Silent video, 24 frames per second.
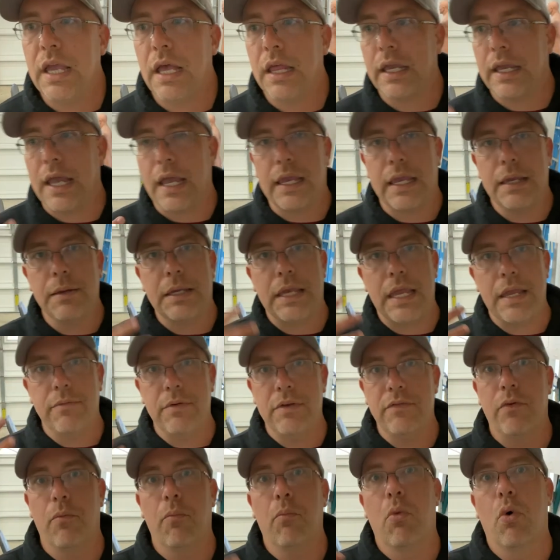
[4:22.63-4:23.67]
like I became
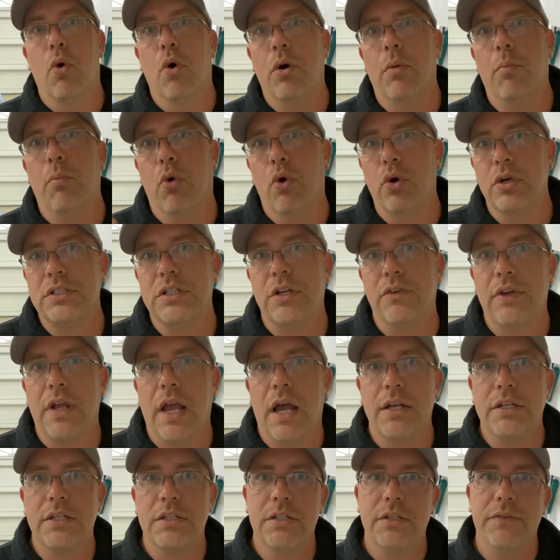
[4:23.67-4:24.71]
even more and more
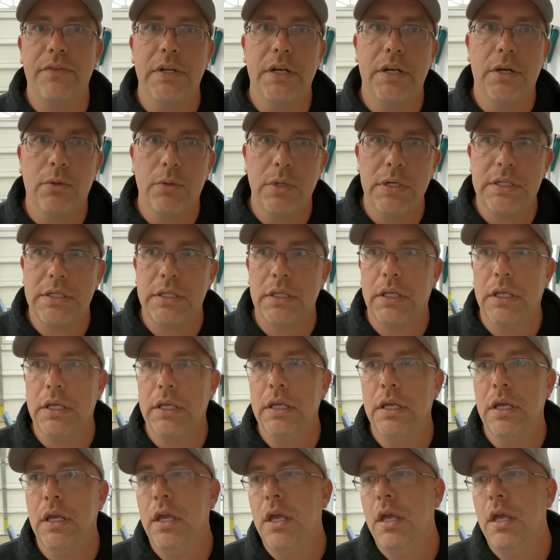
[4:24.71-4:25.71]
self-conscious of it here recently,